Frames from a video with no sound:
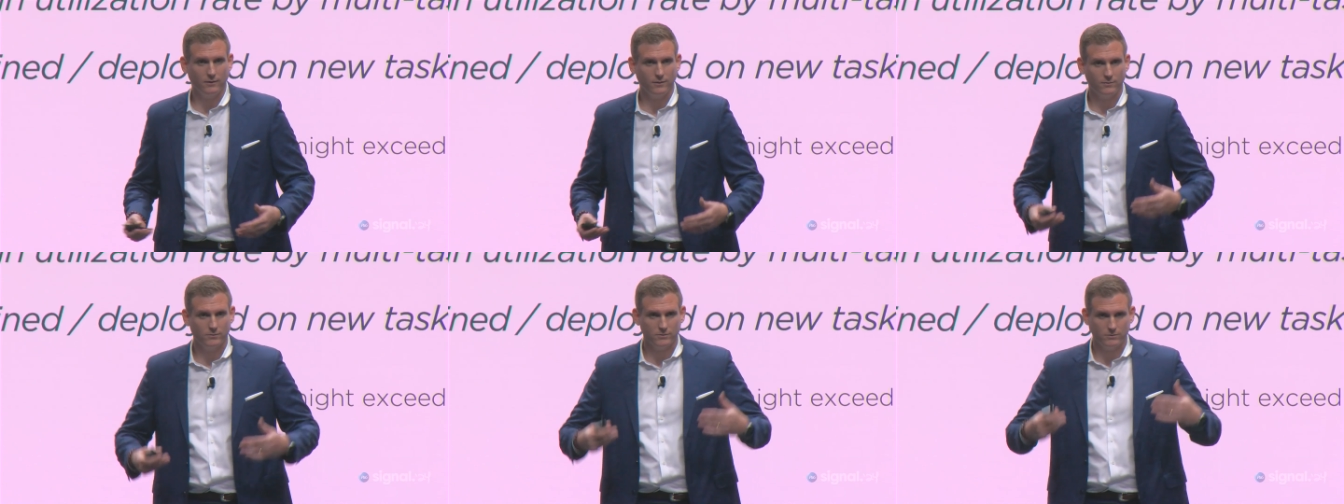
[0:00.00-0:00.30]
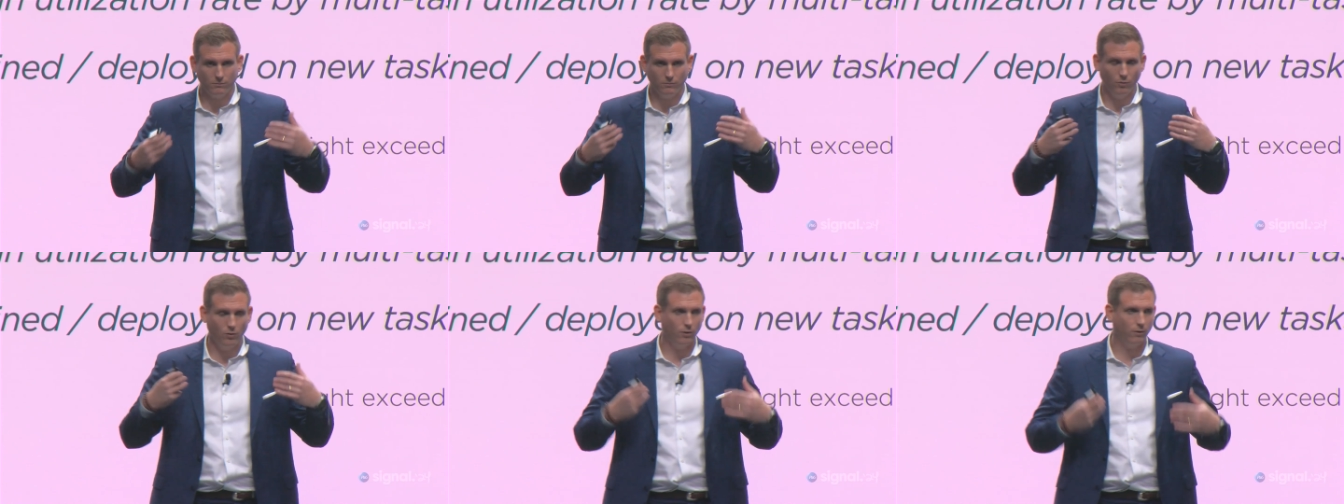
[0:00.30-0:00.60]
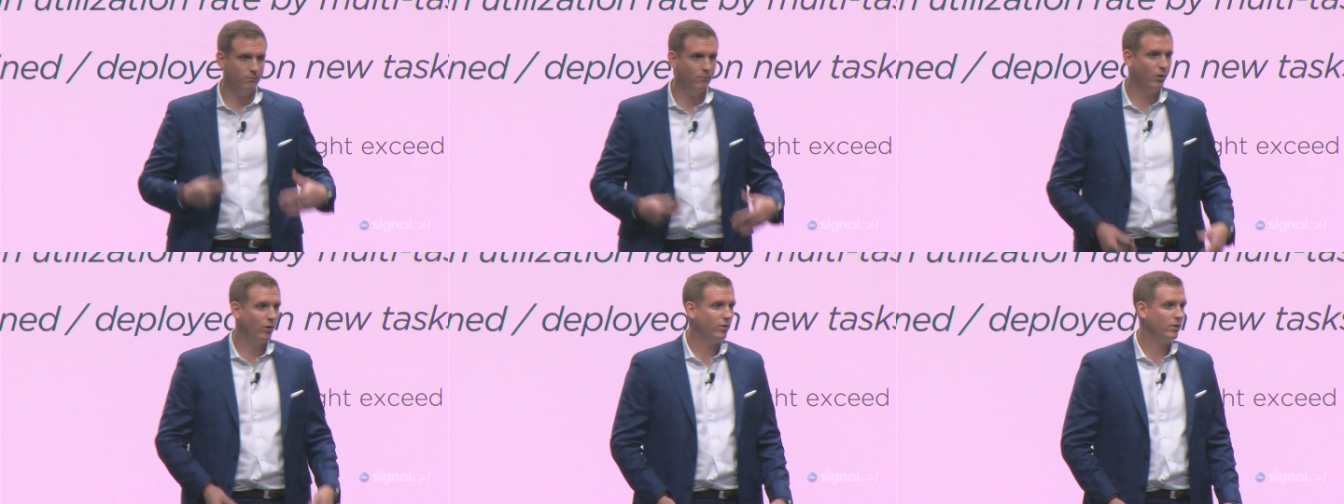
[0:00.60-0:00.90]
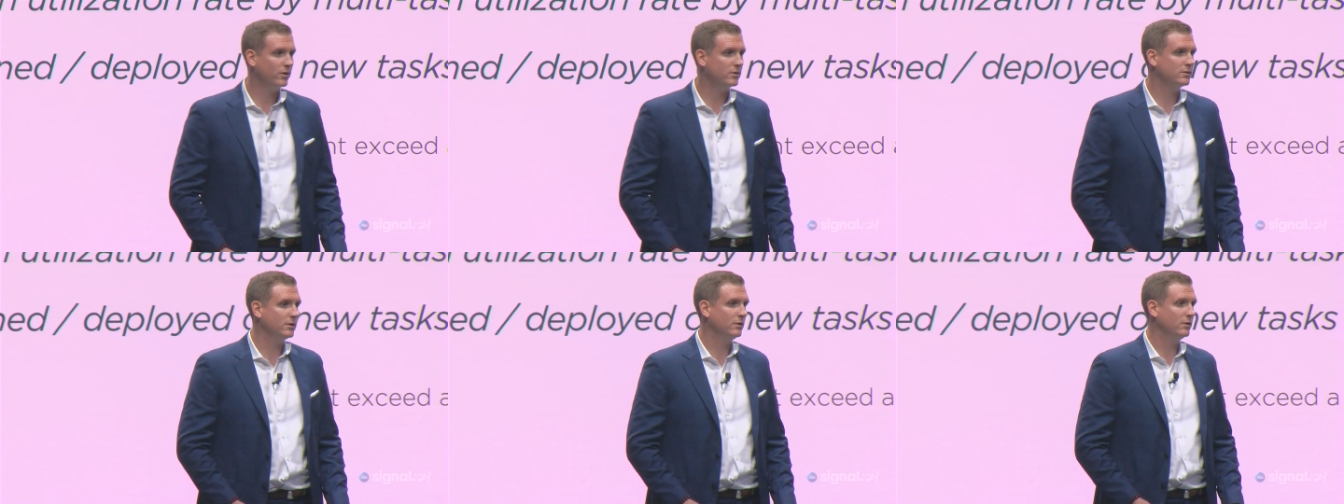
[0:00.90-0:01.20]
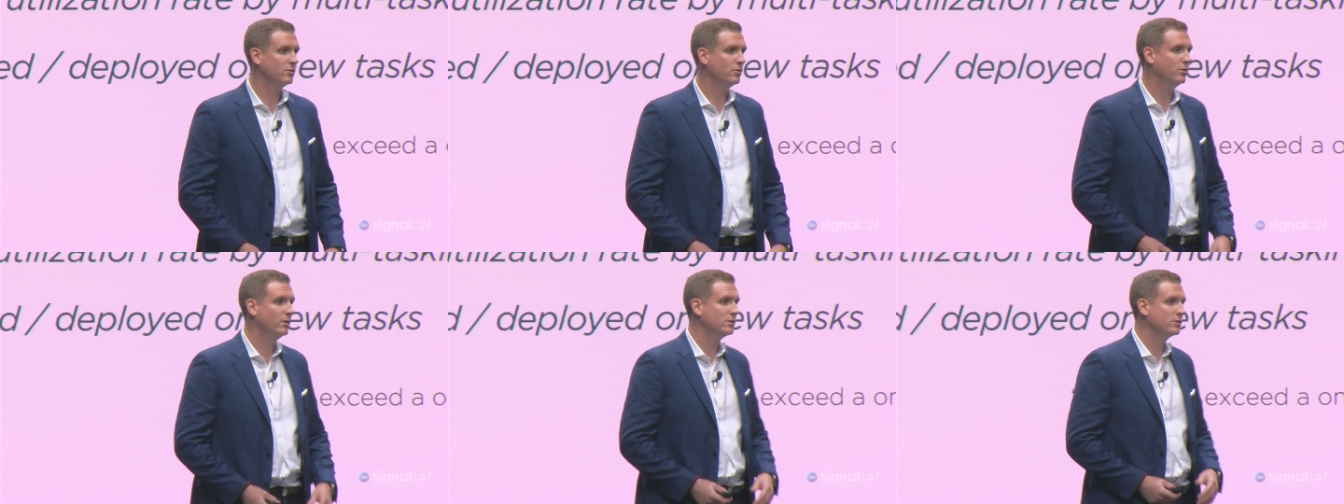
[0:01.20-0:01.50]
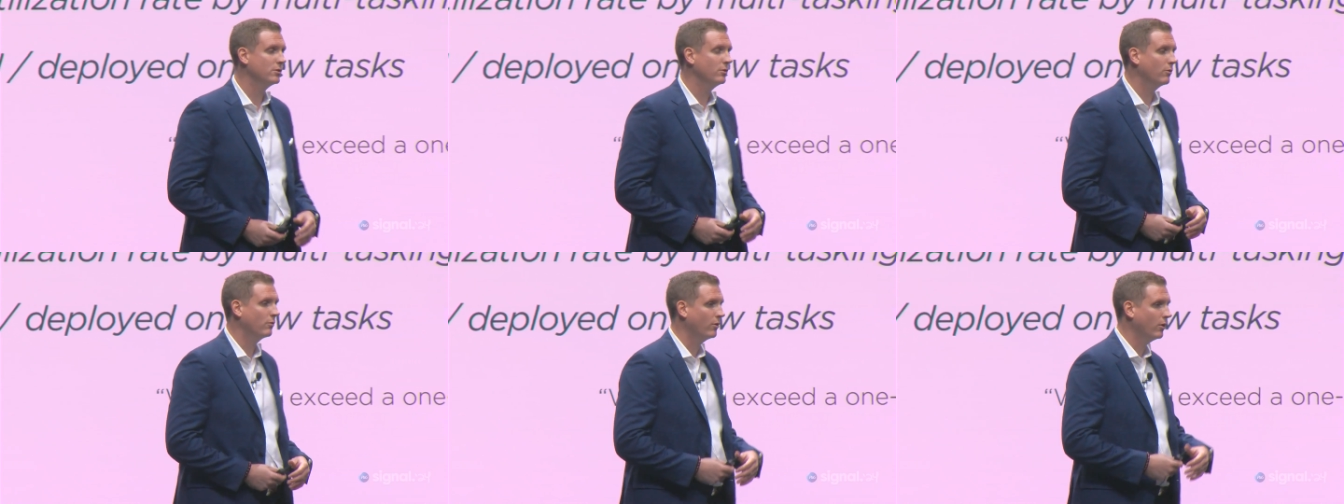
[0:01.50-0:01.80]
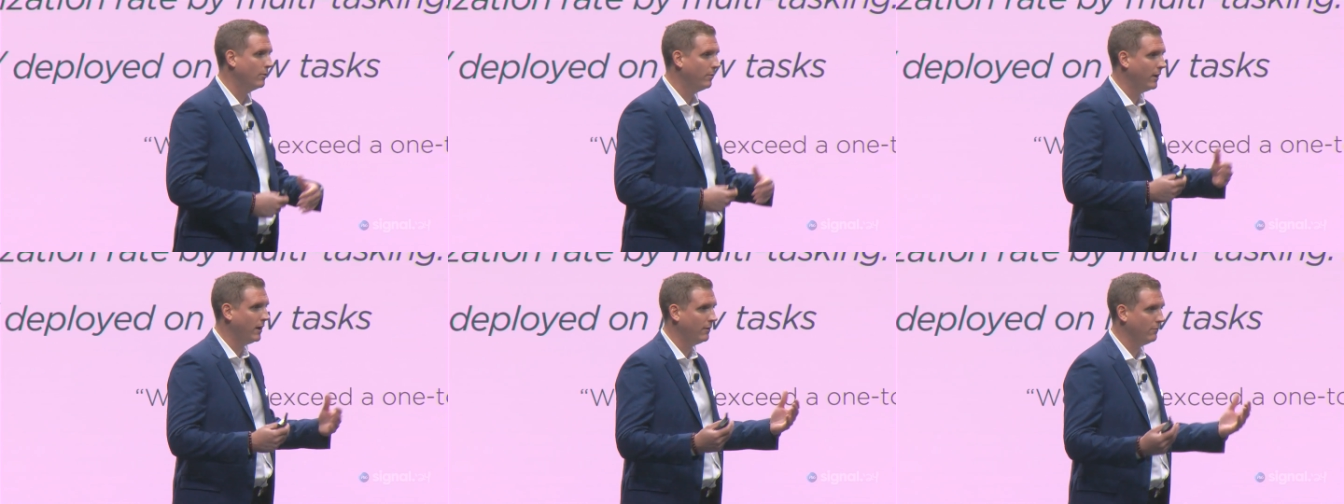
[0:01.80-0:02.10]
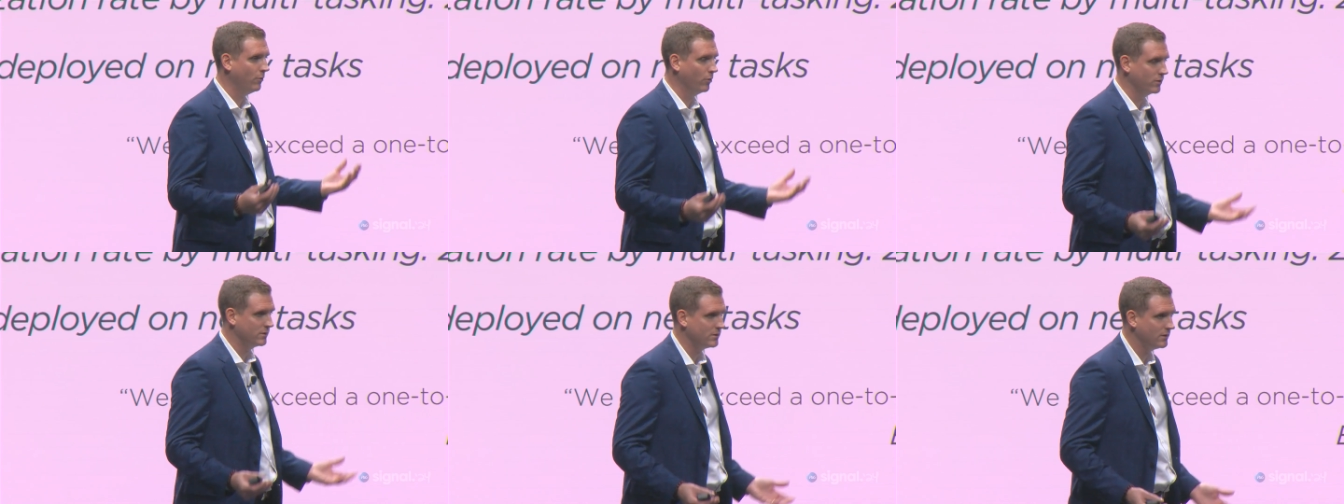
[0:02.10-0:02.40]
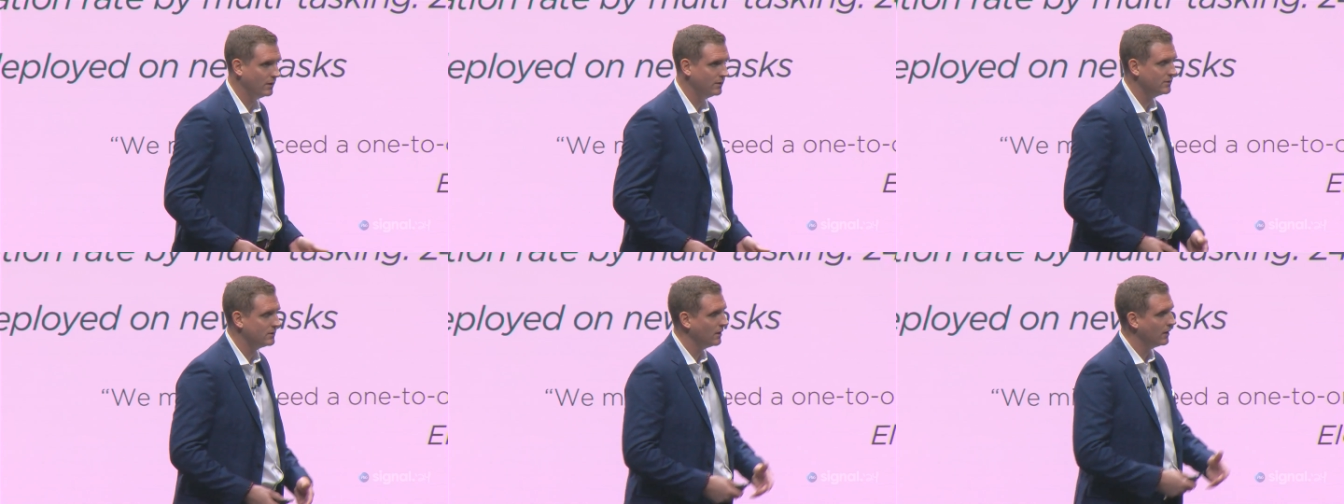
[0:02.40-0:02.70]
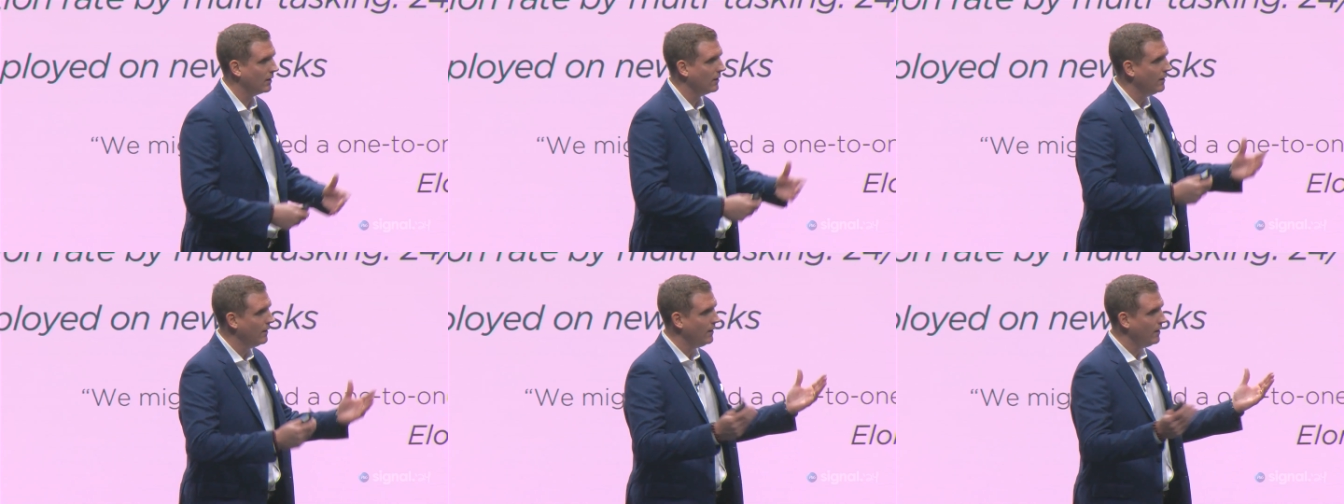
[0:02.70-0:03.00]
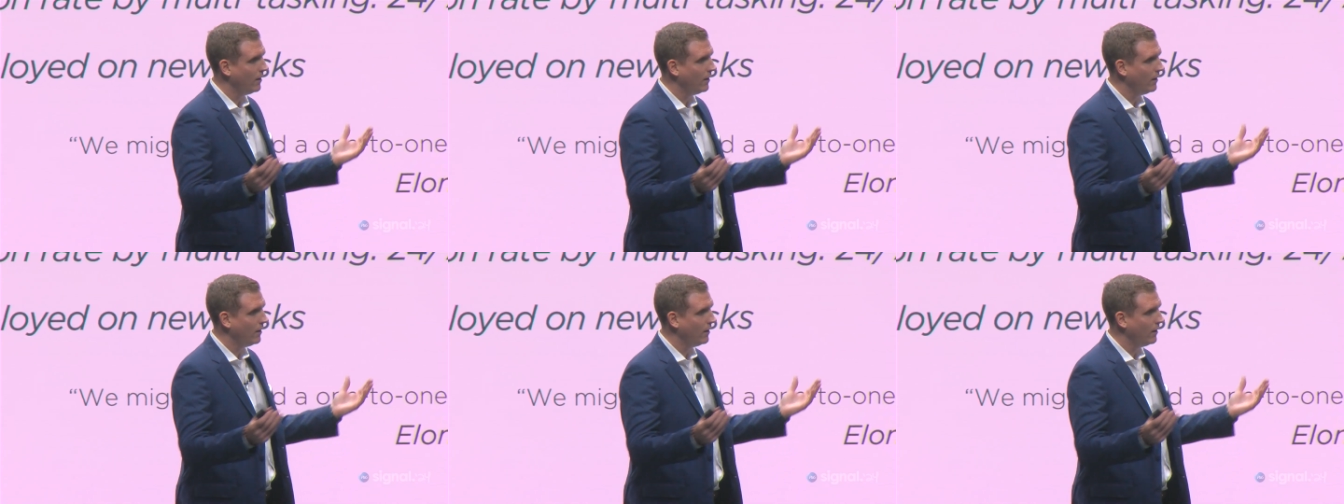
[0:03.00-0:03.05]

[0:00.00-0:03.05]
It's more motors than a traditional robot, more sensing.